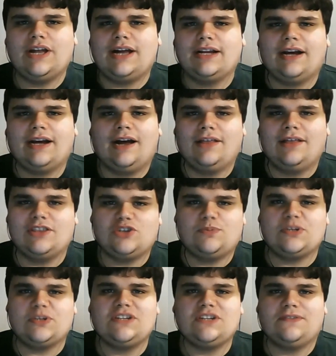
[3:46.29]
not on the
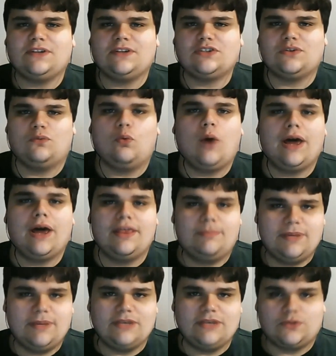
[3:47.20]
specifics of why
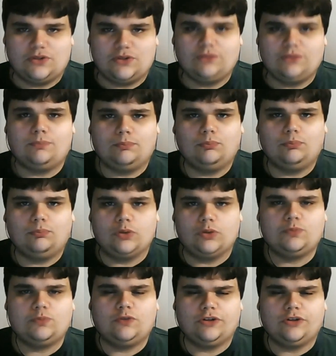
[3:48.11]
the piece
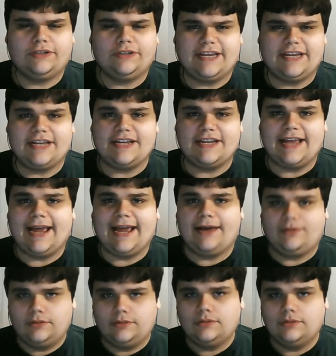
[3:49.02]
was taken down.